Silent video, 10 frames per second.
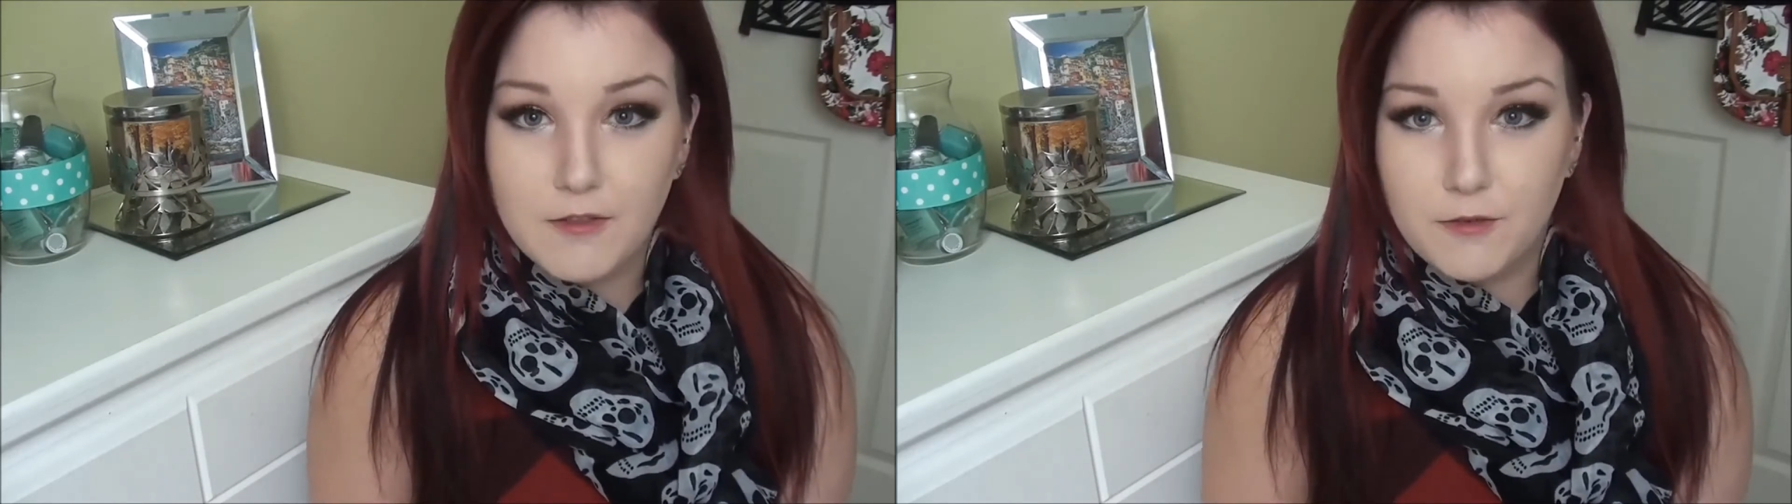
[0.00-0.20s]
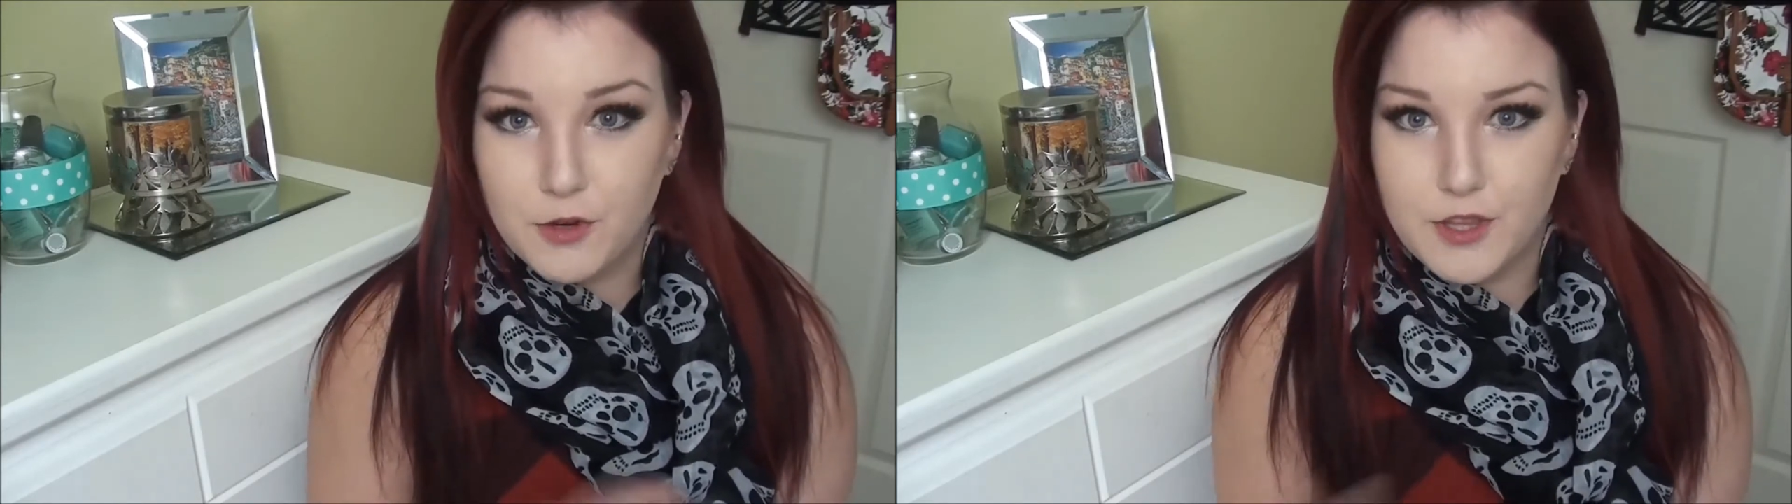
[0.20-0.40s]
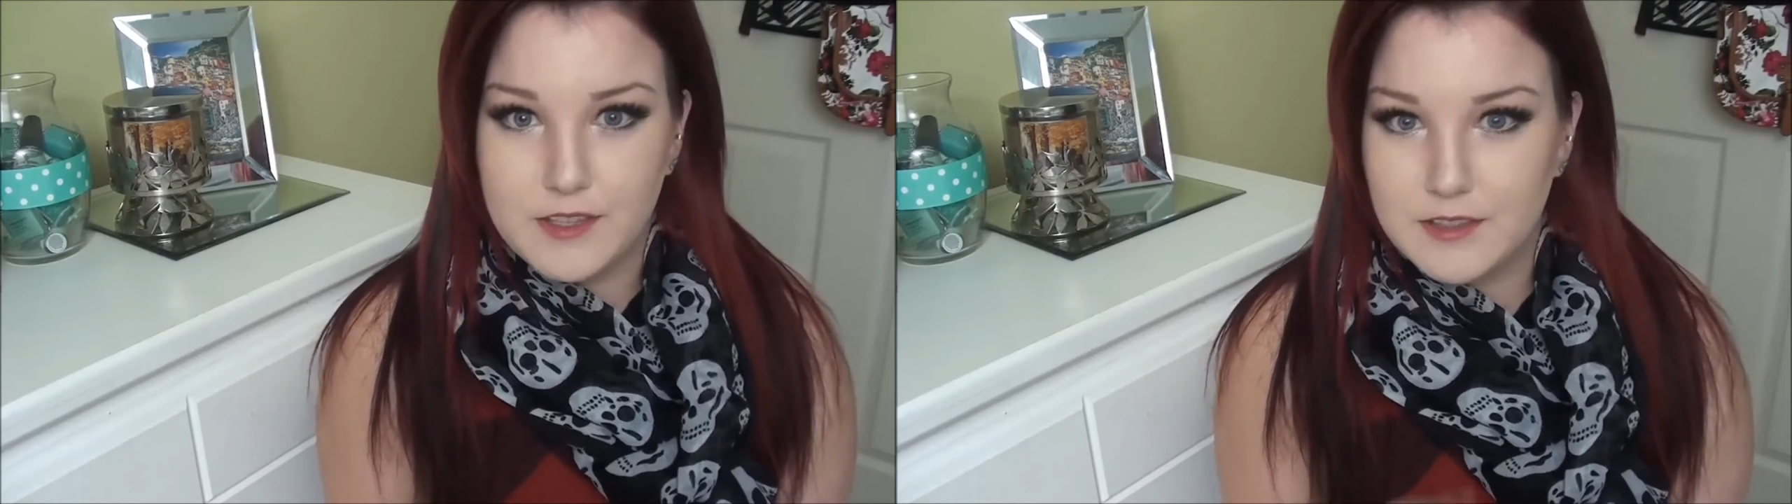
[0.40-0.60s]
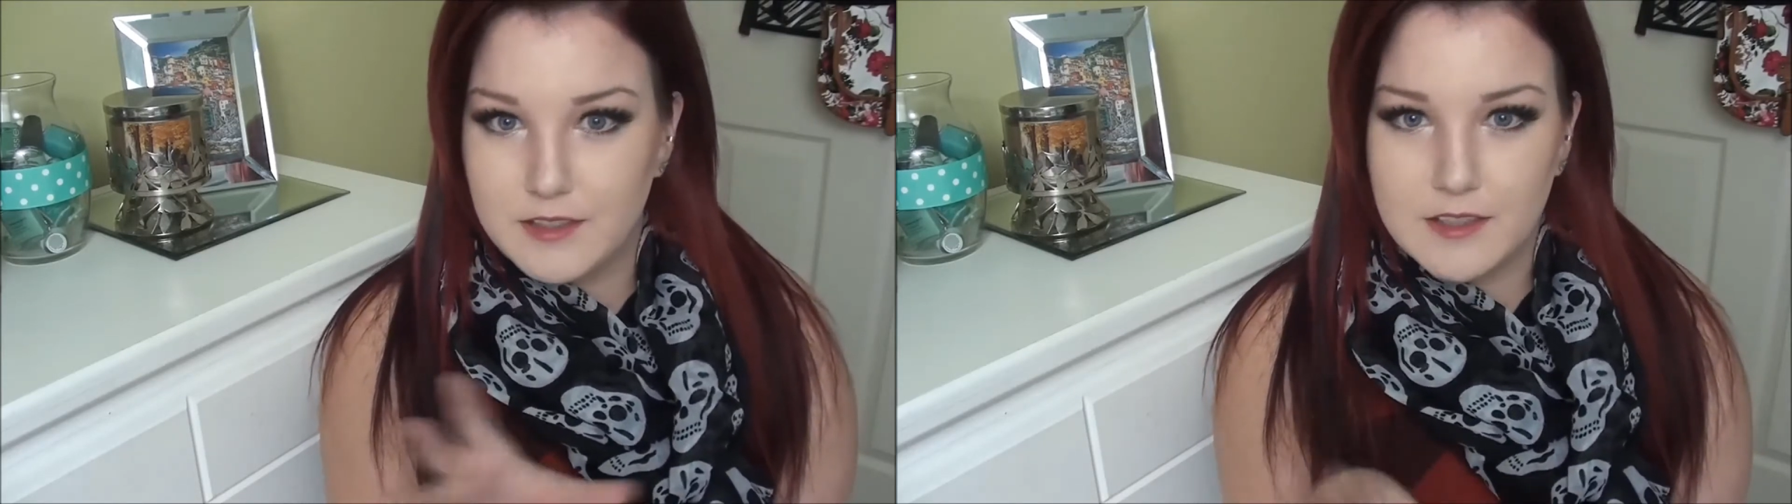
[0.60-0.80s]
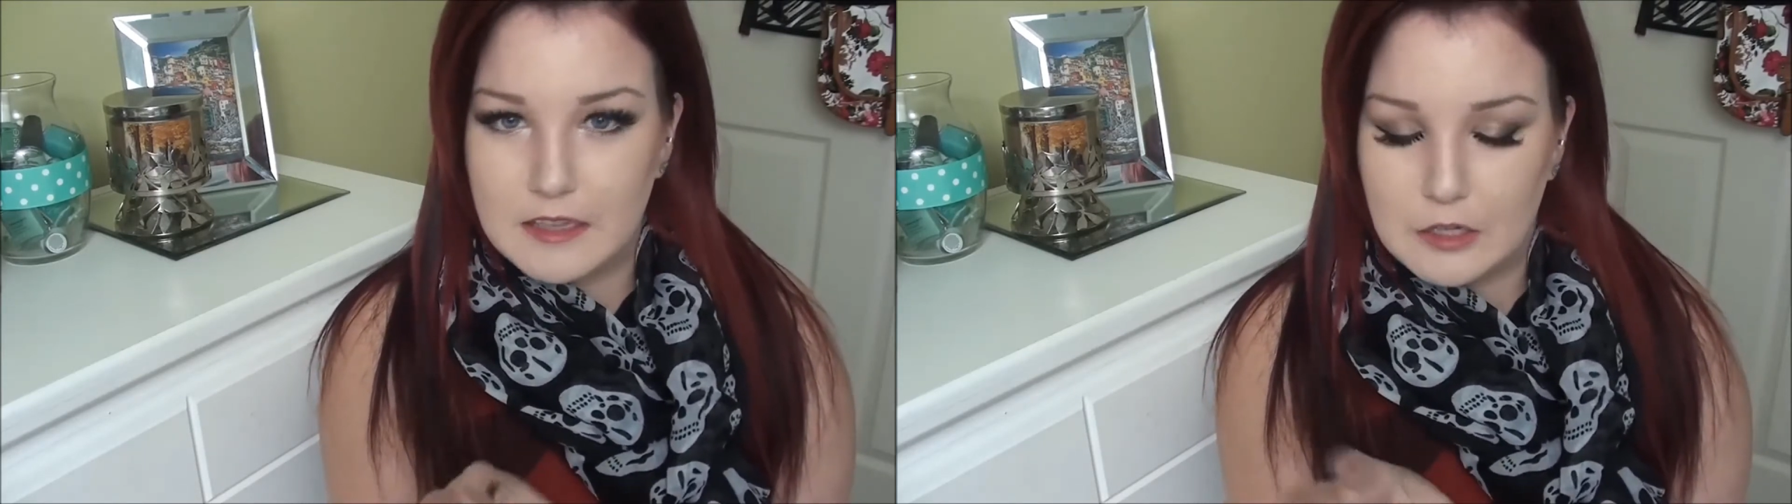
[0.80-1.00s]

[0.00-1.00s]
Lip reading: for this